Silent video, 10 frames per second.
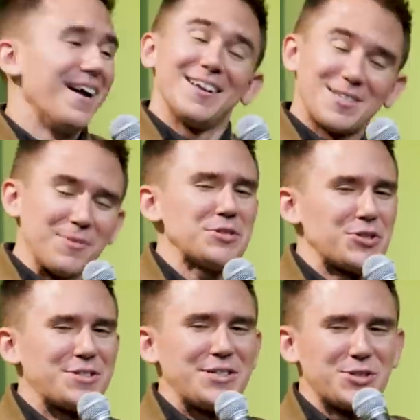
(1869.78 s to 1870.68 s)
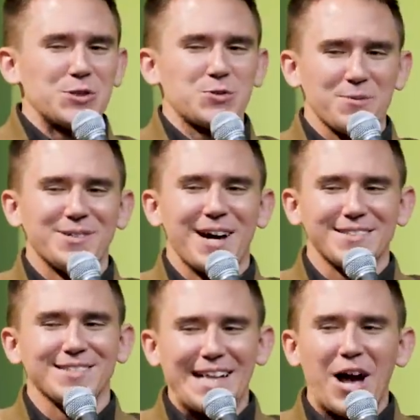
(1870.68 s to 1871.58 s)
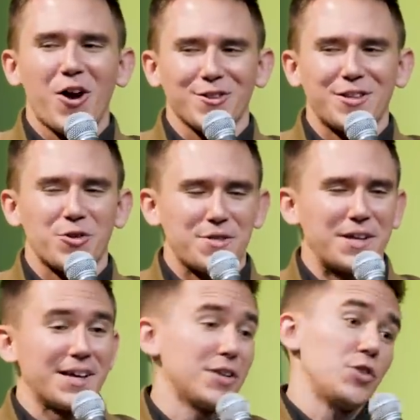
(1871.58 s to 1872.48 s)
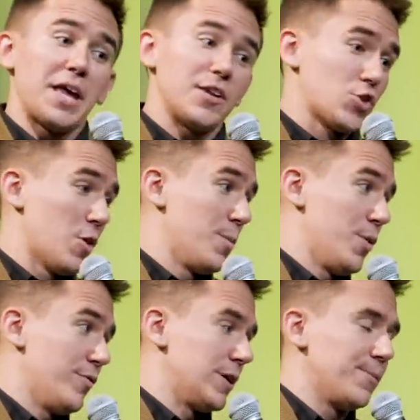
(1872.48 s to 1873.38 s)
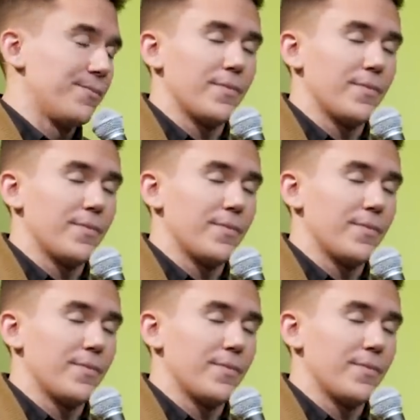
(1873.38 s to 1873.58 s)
Substitute teaching a swim class is a lot harder than you think, because you can't show a movie.